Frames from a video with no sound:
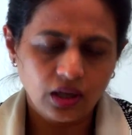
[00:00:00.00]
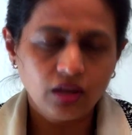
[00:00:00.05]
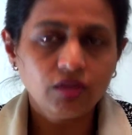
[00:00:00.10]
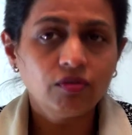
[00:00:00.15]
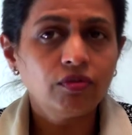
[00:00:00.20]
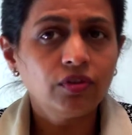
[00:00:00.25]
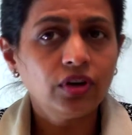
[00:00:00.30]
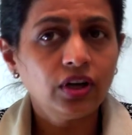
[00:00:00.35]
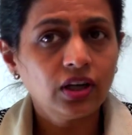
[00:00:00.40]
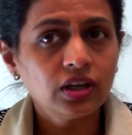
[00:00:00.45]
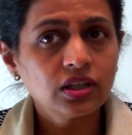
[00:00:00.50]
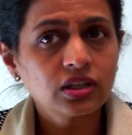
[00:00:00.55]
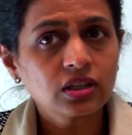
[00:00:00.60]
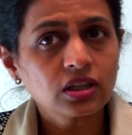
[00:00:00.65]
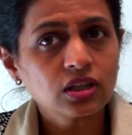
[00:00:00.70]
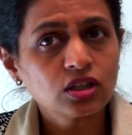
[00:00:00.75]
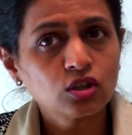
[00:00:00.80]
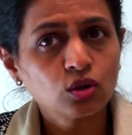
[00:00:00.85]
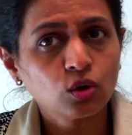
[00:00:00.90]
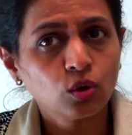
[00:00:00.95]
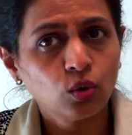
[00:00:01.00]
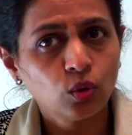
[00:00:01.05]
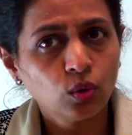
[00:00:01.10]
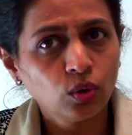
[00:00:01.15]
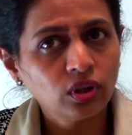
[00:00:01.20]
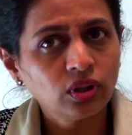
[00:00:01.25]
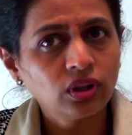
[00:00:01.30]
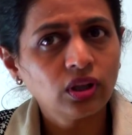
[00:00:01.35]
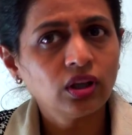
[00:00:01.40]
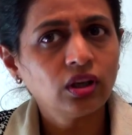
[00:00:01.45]
if we discuss the
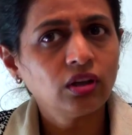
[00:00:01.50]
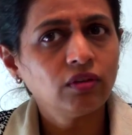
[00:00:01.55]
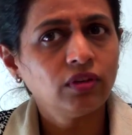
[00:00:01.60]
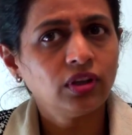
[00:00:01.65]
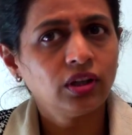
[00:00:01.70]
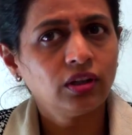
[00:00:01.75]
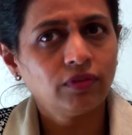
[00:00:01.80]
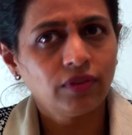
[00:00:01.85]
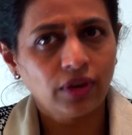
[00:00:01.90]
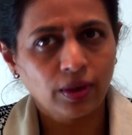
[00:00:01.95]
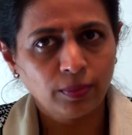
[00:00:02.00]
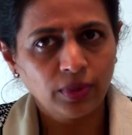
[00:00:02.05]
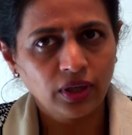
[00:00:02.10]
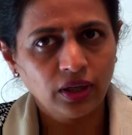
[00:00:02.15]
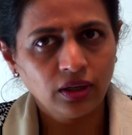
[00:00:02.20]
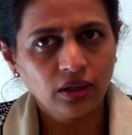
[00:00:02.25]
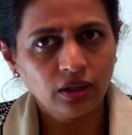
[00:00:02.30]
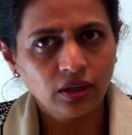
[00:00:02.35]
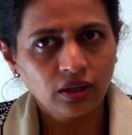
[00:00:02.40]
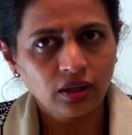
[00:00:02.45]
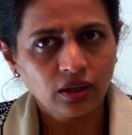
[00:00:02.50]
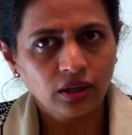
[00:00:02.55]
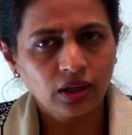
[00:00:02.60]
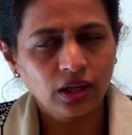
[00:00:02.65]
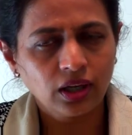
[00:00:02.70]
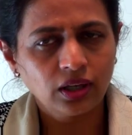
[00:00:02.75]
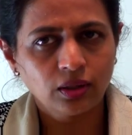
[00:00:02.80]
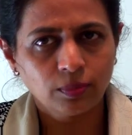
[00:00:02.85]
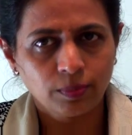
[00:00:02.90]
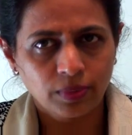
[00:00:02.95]
whole thing with the family
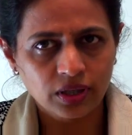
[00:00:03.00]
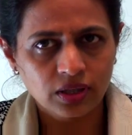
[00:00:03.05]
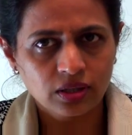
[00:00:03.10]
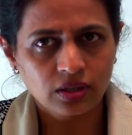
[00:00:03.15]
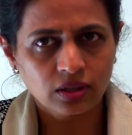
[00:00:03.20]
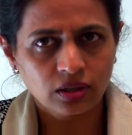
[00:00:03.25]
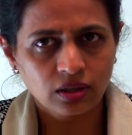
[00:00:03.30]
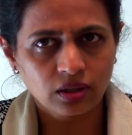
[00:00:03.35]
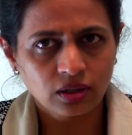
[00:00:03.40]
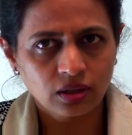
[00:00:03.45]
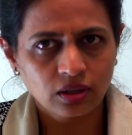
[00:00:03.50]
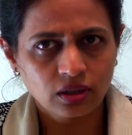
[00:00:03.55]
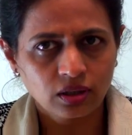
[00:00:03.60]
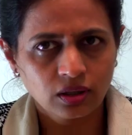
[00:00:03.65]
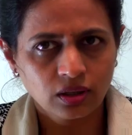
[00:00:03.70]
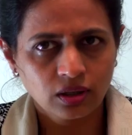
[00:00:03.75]
and the patient,